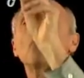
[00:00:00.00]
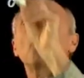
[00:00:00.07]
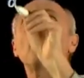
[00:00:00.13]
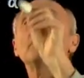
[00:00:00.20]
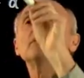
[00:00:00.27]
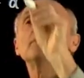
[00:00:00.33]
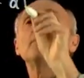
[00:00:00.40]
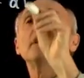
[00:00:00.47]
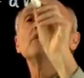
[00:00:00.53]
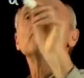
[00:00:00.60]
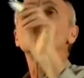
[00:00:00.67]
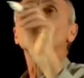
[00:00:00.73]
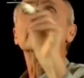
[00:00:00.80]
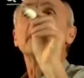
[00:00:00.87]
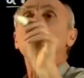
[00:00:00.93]
to a
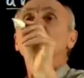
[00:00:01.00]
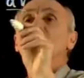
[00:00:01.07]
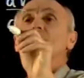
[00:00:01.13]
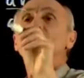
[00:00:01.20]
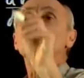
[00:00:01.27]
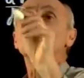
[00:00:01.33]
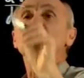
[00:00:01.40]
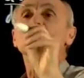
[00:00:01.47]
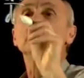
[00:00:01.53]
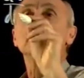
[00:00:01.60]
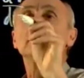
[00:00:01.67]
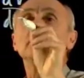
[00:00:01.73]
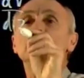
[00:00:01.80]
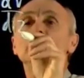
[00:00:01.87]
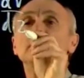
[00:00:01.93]
one-dimensional calculation,
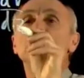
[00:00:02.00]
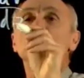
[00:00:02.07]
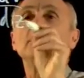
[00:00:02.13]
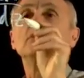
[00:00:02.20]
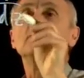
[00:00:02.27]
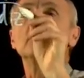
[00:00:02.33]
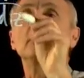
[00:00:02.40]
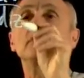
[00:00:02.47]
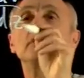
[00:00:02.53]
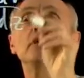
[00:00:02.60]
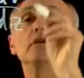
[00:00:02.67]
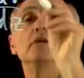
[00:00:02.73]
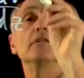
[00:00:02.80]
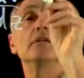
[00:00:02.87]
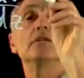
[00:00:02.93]

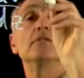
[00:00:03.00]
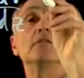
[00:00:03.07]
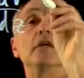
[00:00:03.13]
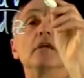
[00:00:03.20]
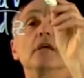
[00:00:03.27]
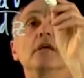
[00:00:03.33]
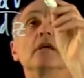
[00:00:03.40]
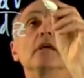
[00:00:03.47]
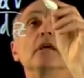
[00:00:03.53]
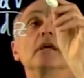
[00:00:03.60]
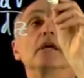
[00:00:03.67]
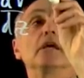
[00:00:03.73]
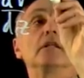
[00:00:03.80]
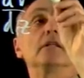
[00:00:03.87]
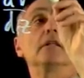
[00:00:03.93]
dvz dz
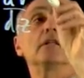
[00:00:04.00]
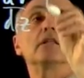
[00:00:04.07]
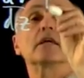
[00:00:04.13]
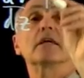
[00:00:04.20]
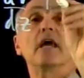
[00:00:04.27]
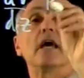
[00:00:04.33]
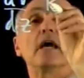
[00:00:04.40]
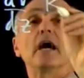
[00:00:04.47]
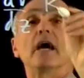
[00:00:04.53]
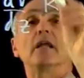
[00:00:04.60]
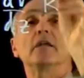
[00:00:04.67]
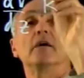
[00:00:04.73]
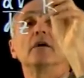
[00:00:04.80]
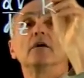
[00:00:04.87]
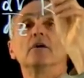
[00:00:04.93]
in the
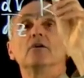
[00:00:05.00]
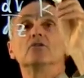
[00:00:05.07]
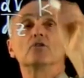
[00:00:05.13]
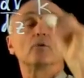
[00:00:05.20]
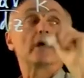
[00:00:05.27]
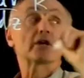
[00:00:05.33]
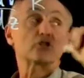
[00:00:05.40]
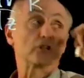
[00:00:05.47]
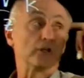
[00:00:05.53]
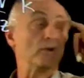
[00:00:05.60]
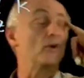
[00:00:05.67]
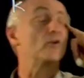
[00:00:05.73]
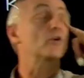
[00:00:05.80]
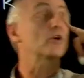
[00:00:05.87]
k-hat direction,